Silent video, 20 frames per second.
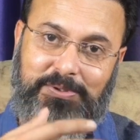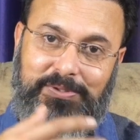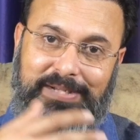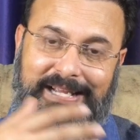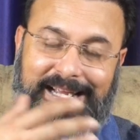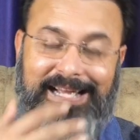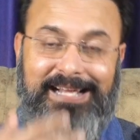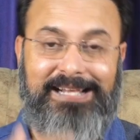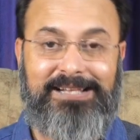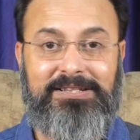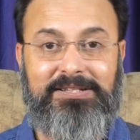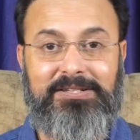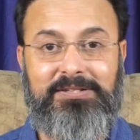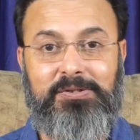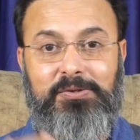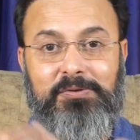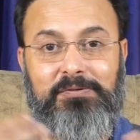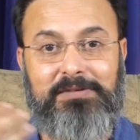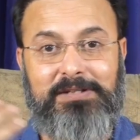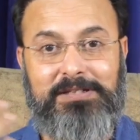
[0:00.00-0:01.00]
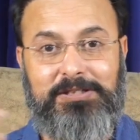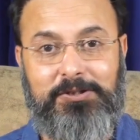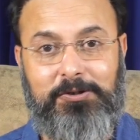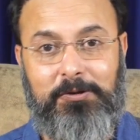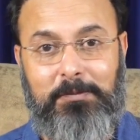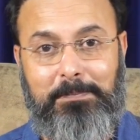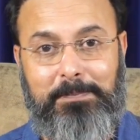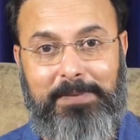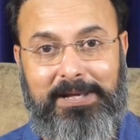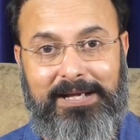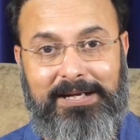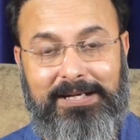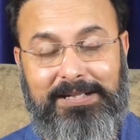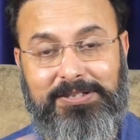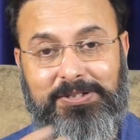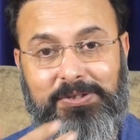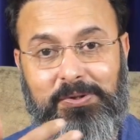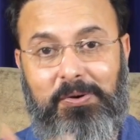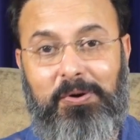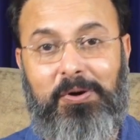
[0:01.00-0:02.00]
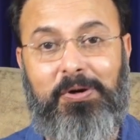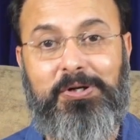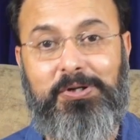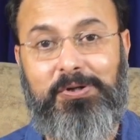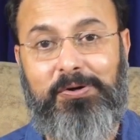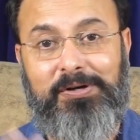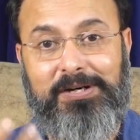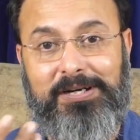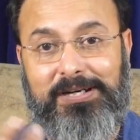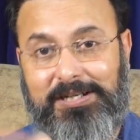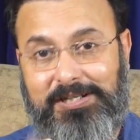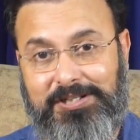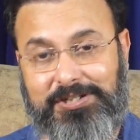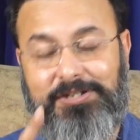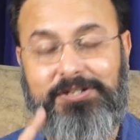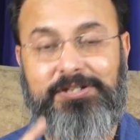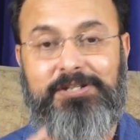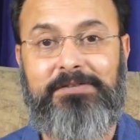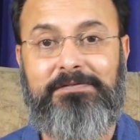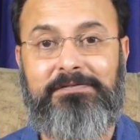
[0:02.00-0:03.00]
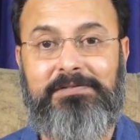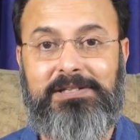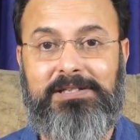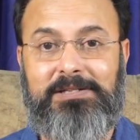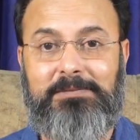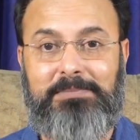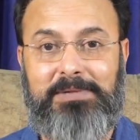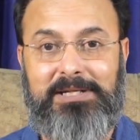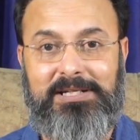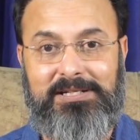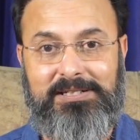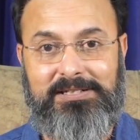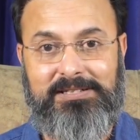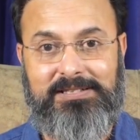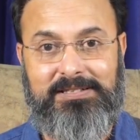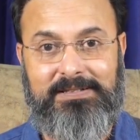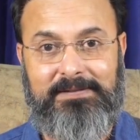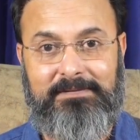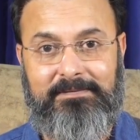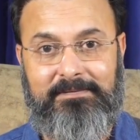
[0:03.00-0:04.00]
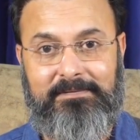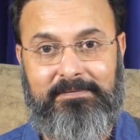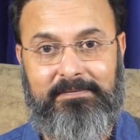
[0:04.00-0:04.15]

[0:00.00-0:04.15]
to health towards your parents or your relationship with the parents.